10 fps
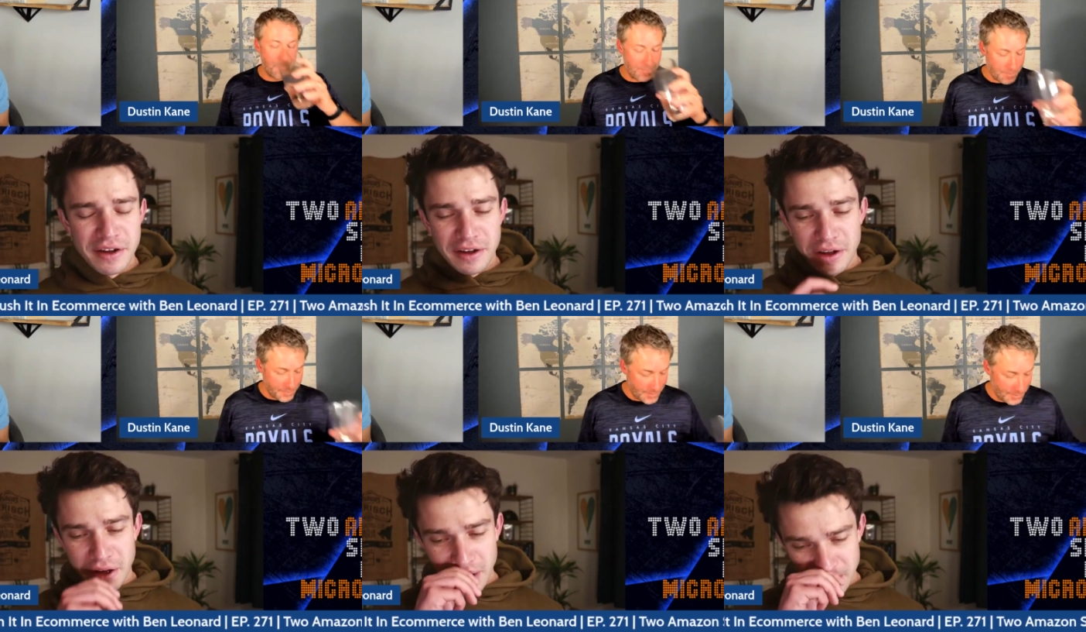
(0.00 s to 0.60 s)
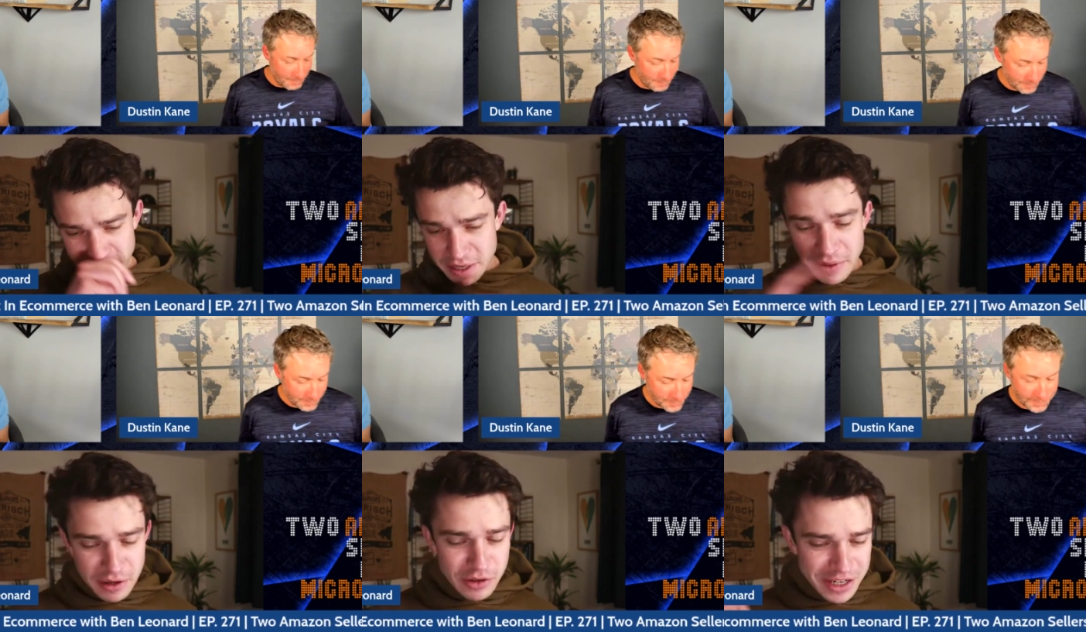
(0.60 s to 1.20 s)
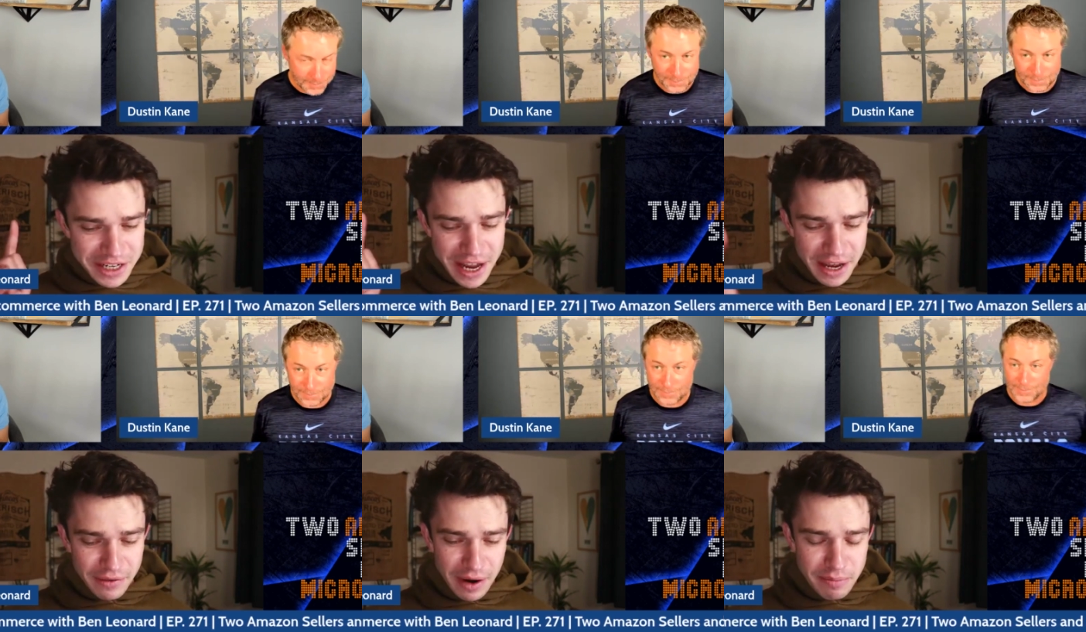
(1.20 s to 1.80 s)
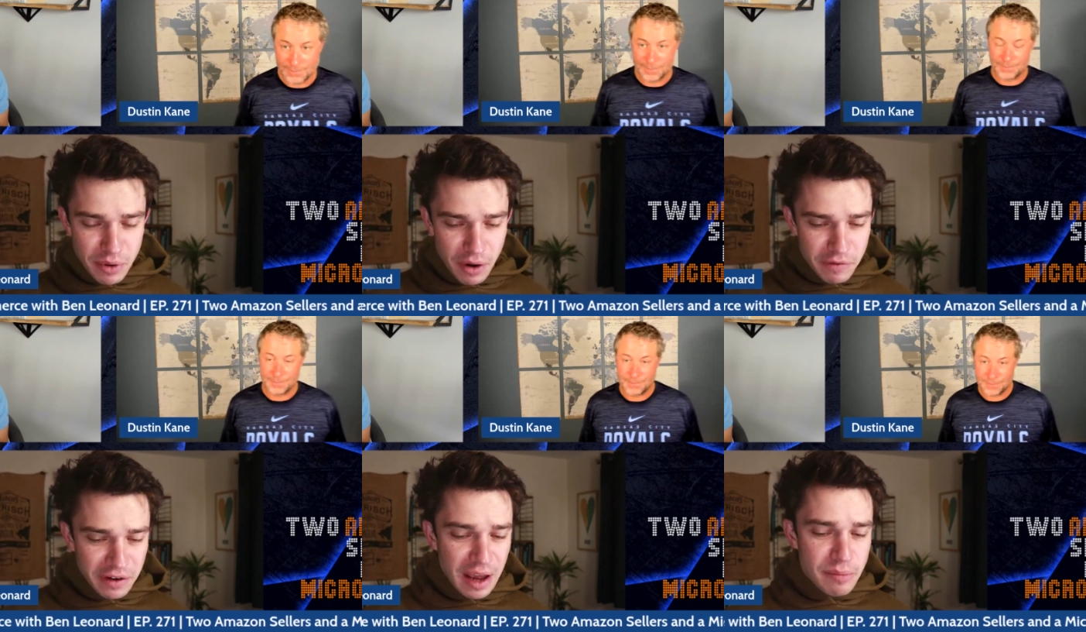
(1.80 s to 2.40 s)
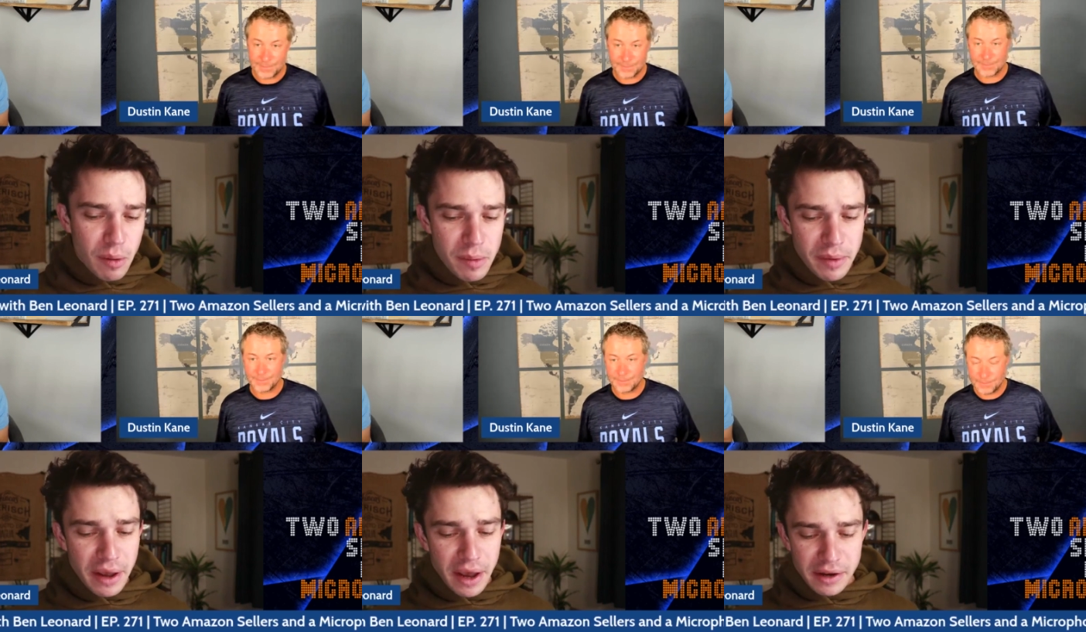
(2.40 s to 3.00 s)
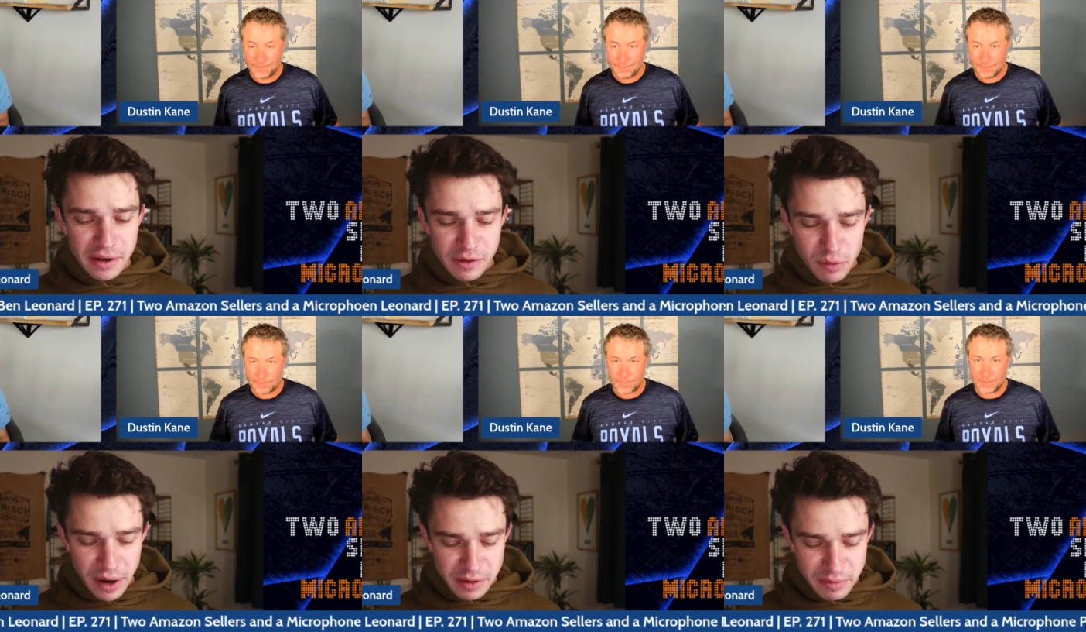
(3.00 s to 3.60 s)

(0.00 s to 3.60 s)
Speaker 1: Um, mm-hmm. Um, something you just said, right, put off a light bulb in my head, and it reminded me